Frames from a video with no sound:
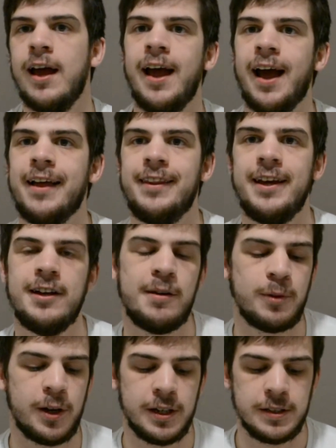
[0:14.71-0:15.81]
and then I'm
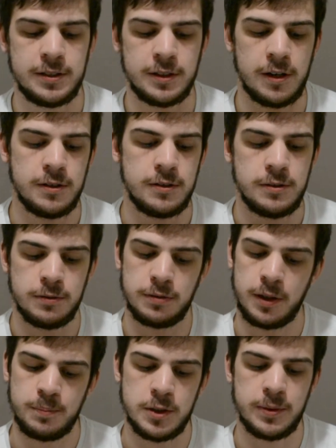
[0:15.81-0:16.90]
gonna go
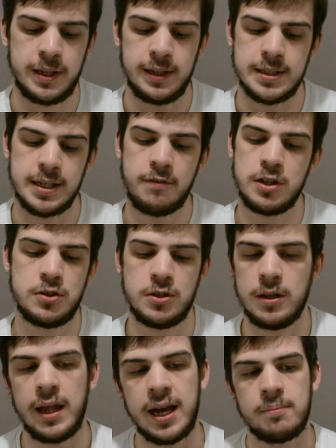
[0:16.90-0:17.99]
from doing seven
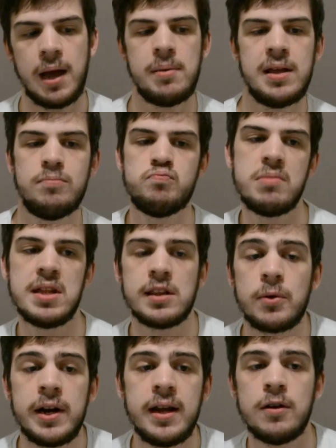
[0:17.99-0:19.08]
to like maybe
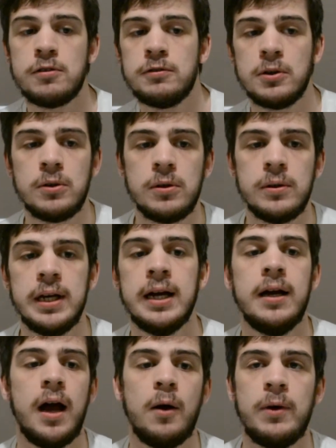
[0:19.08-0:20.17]
3 or 4
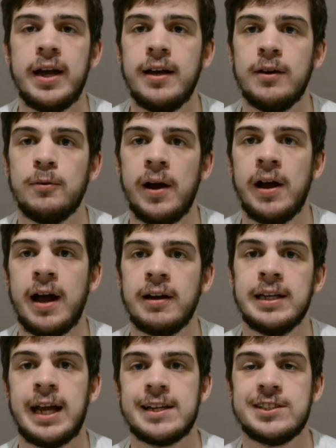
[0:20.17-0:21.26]
a week, where I
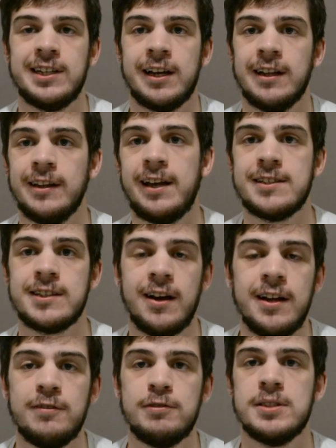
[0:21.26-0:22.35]
can actually collect
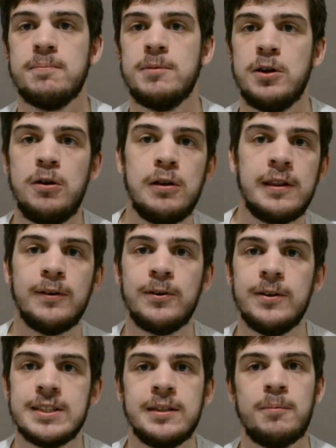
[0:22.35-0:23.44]
kind of some new
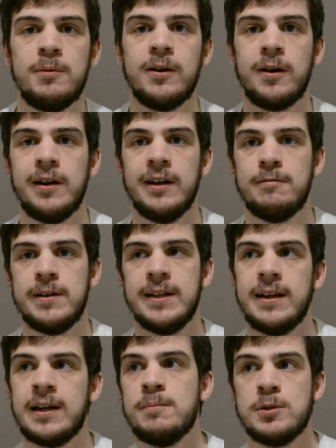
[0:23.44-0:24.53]
thoughts, and I'm not gonna feel
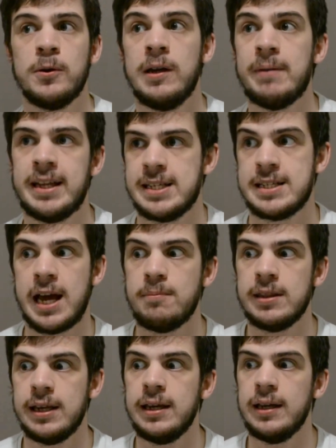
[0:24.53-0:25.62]
like I'm talking about the same
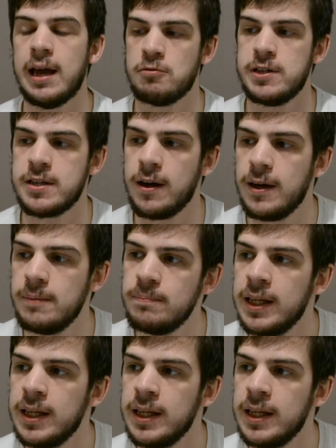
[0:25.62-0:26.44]
thing every time,